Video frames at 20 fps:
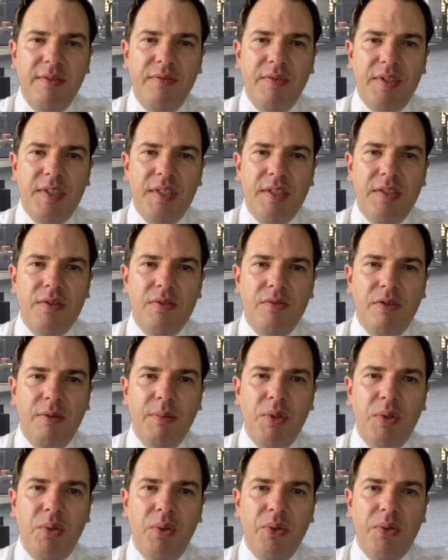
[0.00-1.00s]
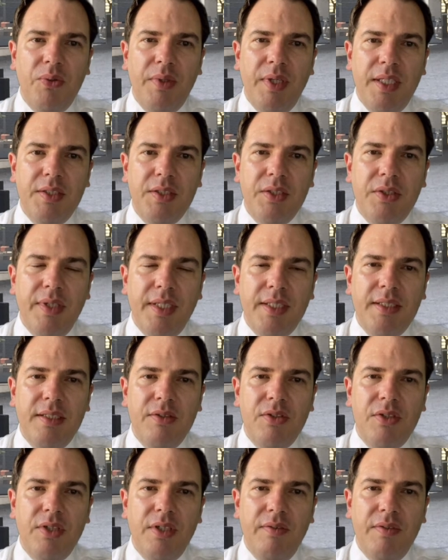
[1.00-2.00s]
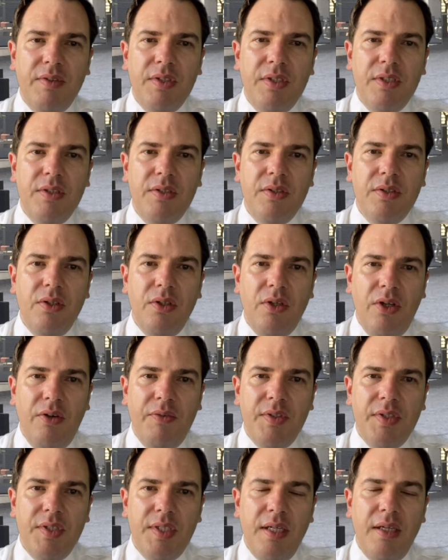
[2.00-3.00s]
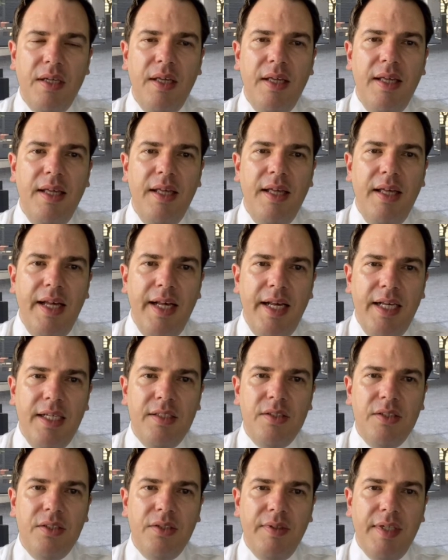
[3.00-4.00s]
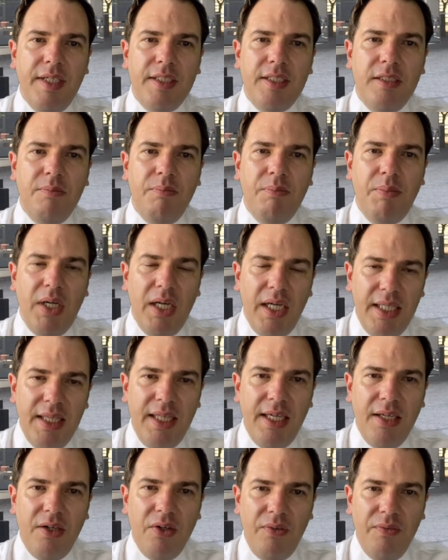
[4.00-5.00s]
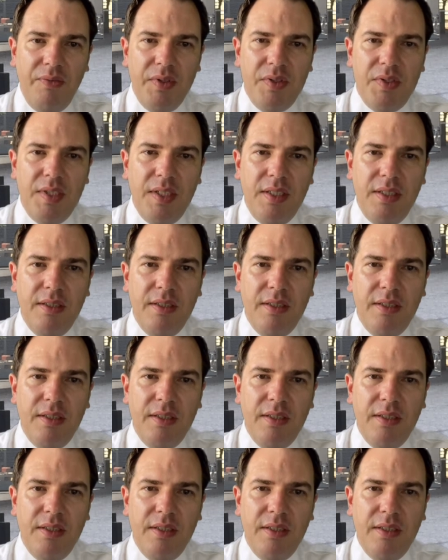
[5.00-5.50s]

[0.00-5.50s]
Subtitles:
visits from an authorised corrective services officer as directed by that officer.